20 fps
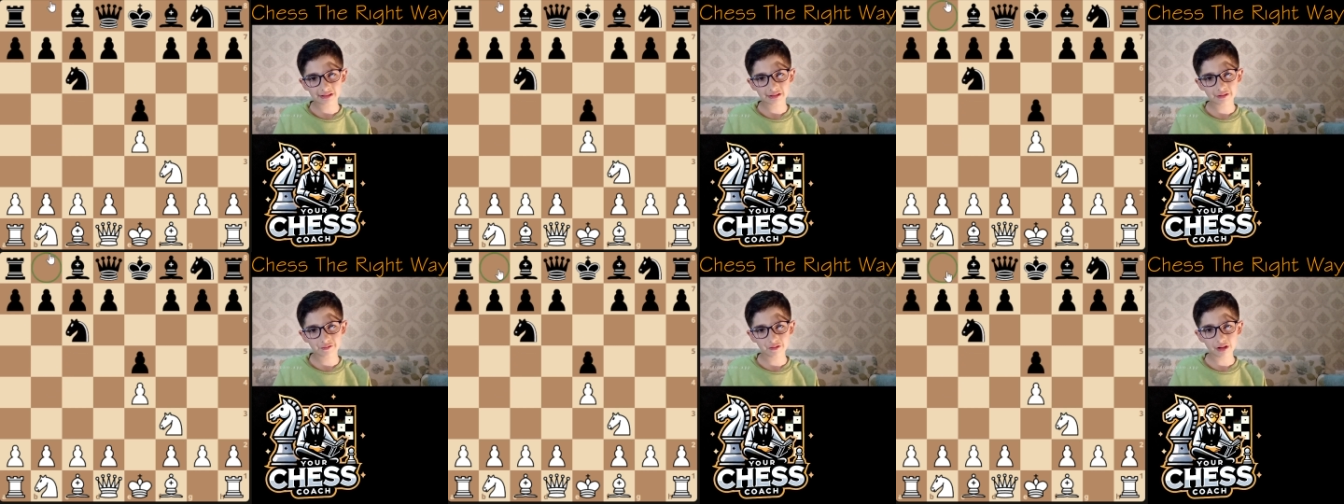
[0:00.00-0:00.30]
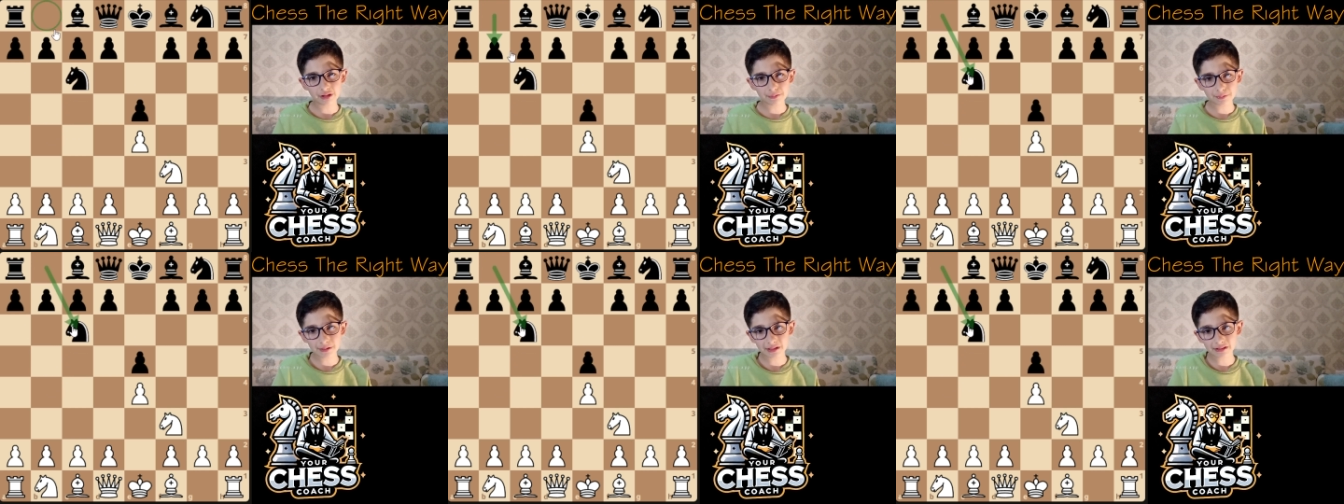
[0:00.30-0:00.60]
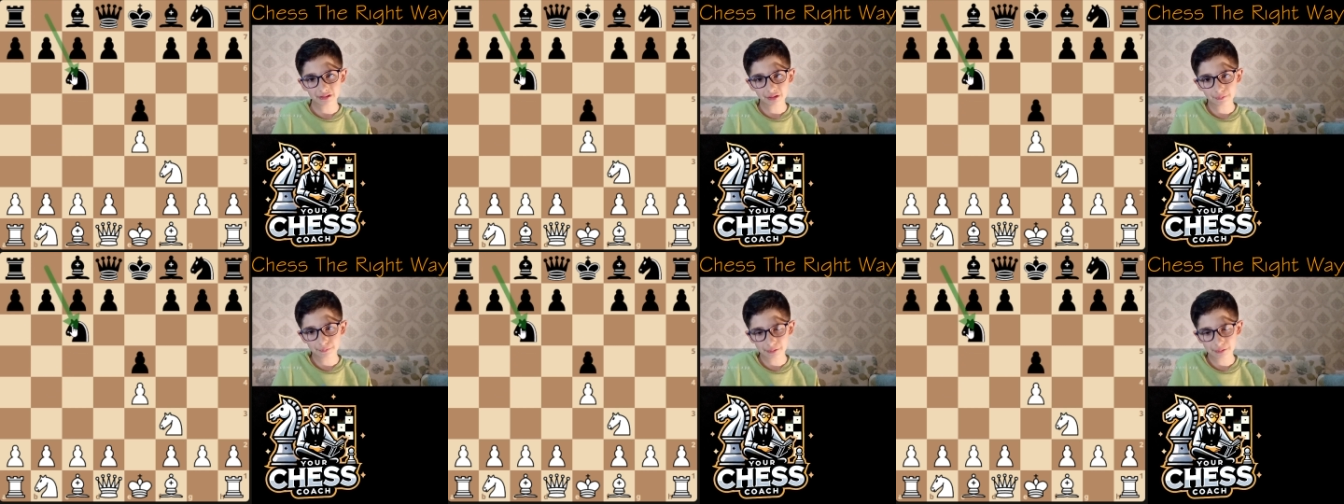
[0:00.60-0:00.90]

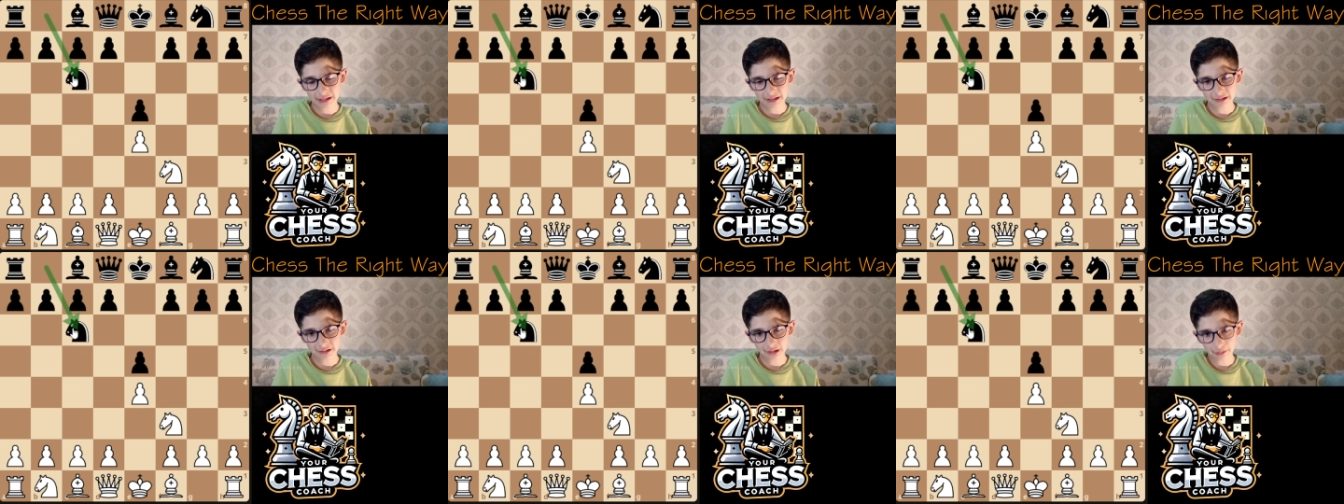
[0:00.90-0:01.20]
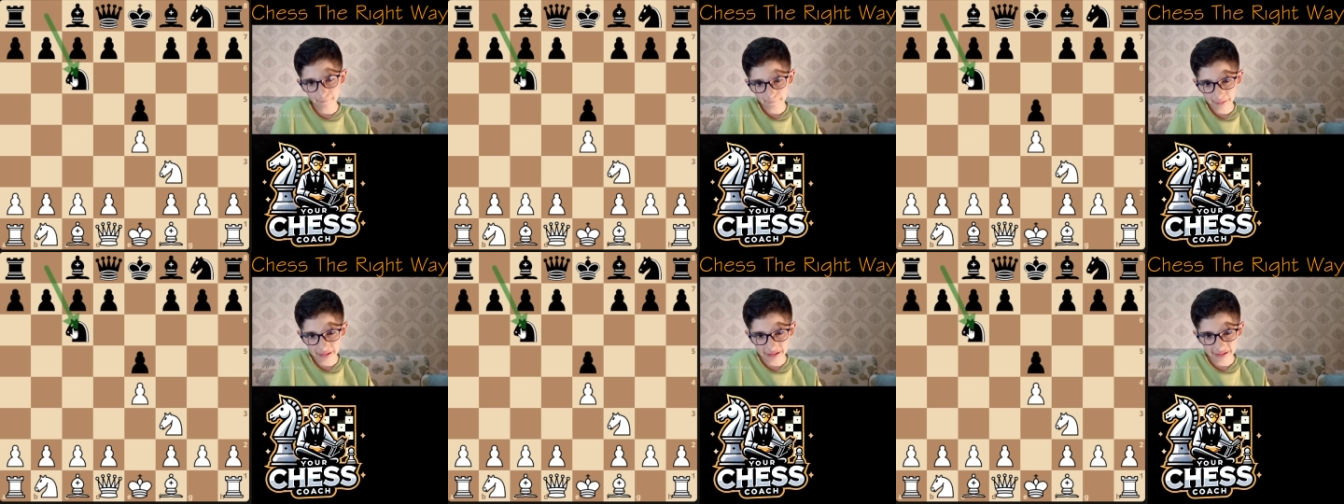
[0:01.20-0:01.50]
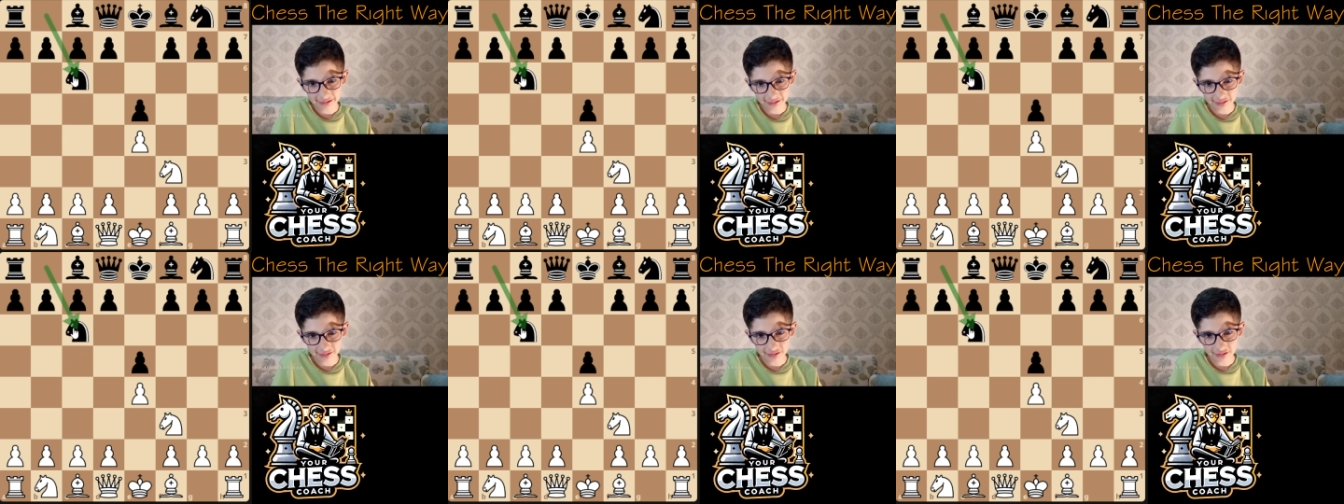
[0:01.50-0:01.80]
developing a
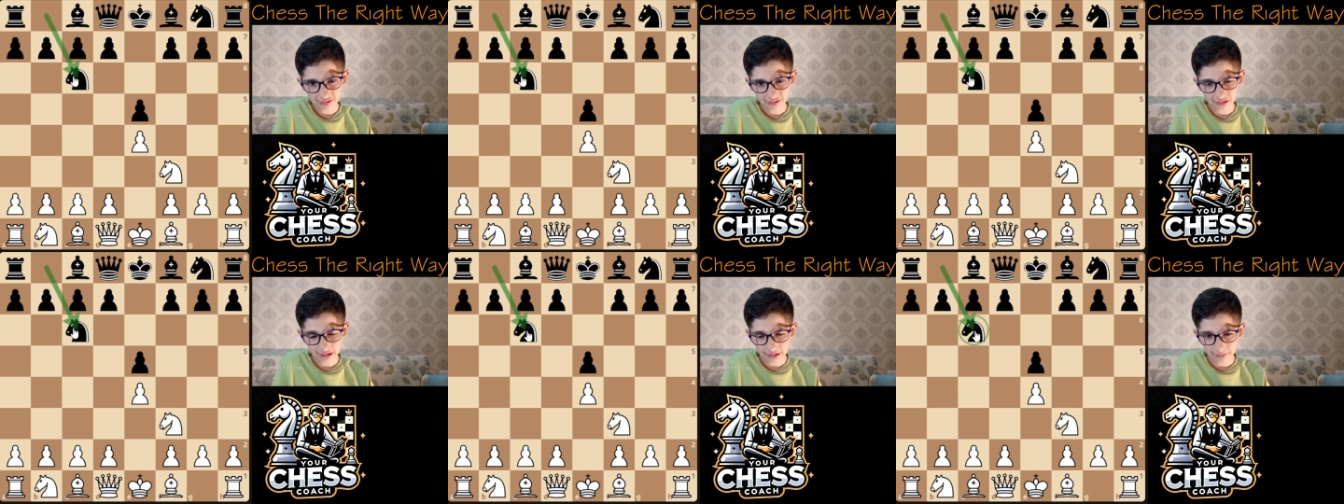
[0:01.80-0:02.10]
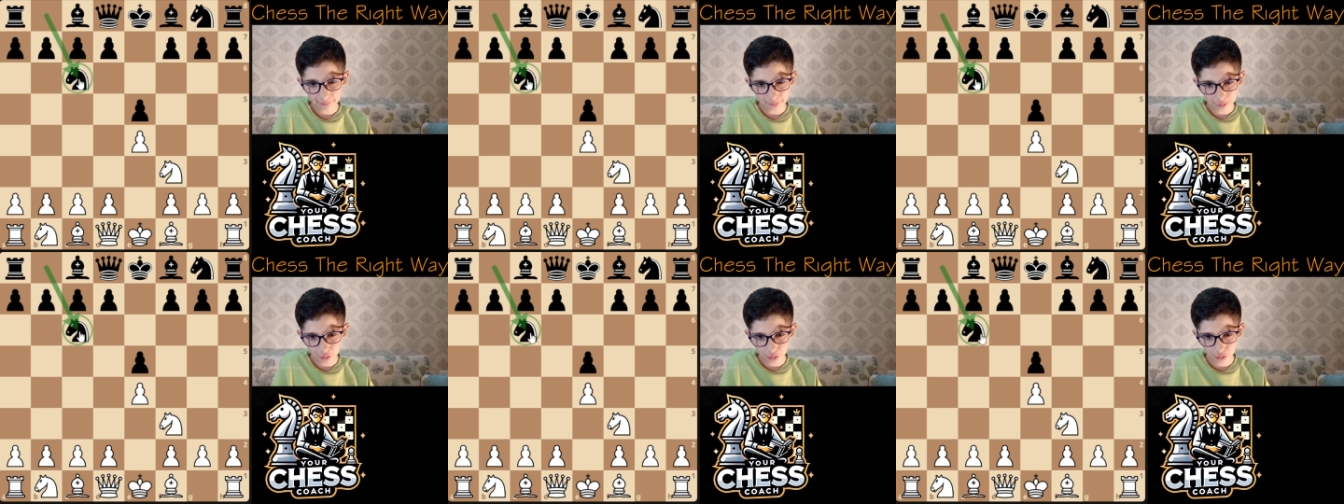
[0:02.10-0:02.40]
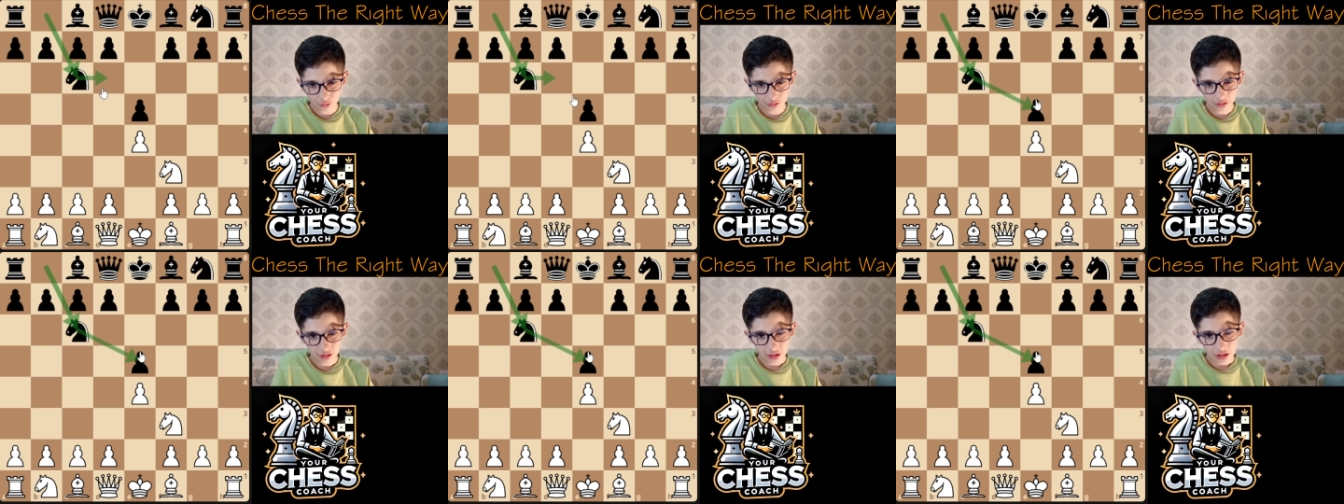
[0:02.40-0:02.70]
piece, not a
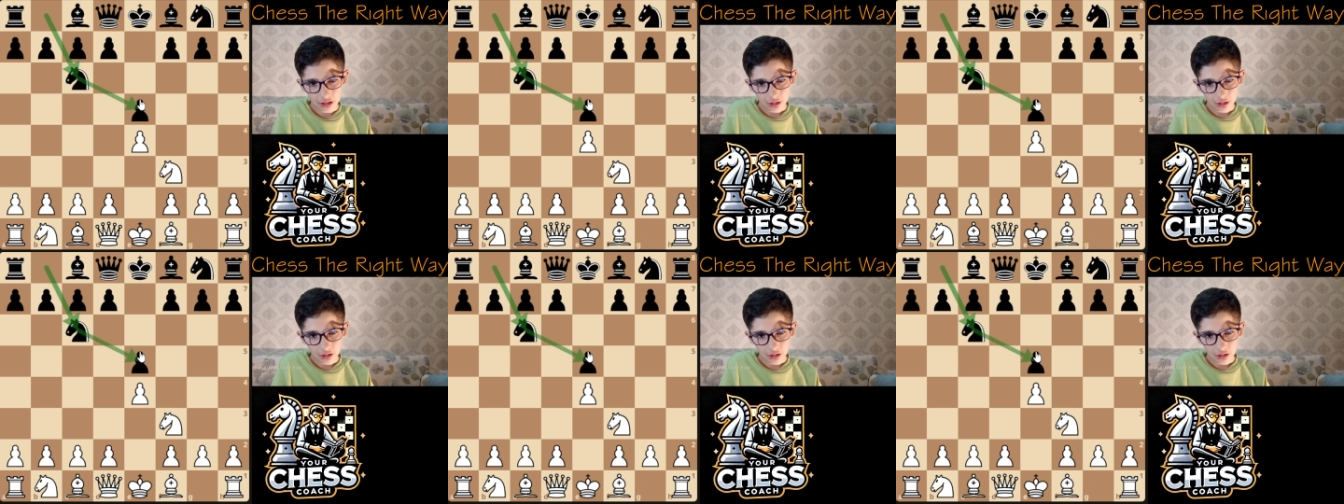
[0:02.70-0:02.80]
pawn,